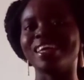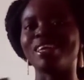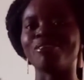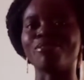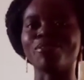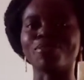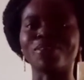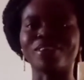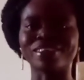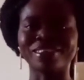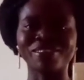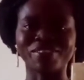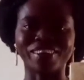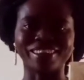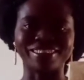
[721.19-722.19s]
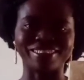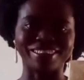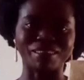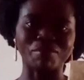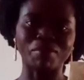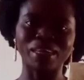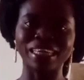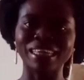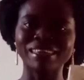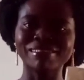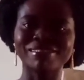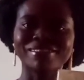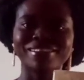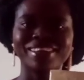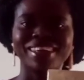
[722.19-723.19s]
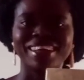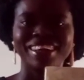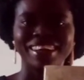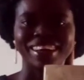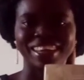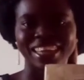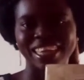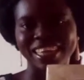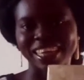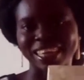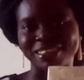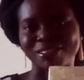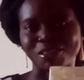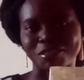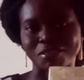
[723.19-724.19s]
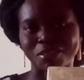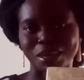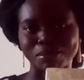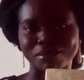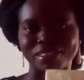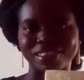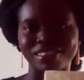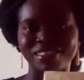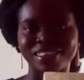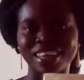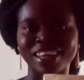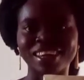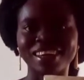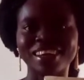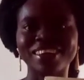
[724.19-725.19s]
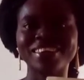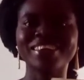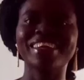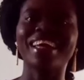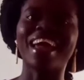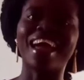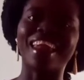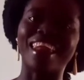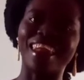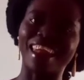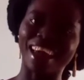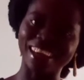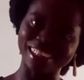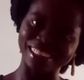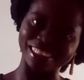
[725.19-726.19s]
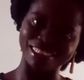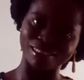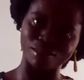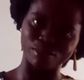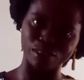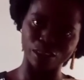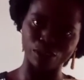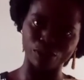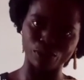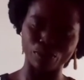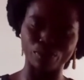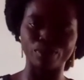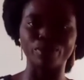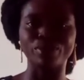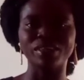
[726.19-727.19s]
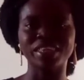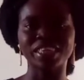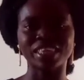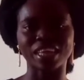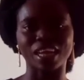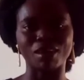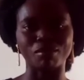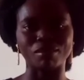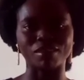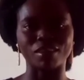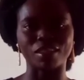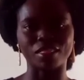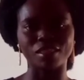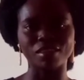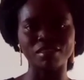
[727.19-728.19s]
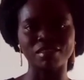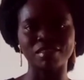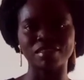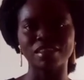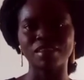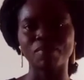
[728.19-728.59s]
If you've gotten value today, please click and subscribe to this channel, like this video, share with others.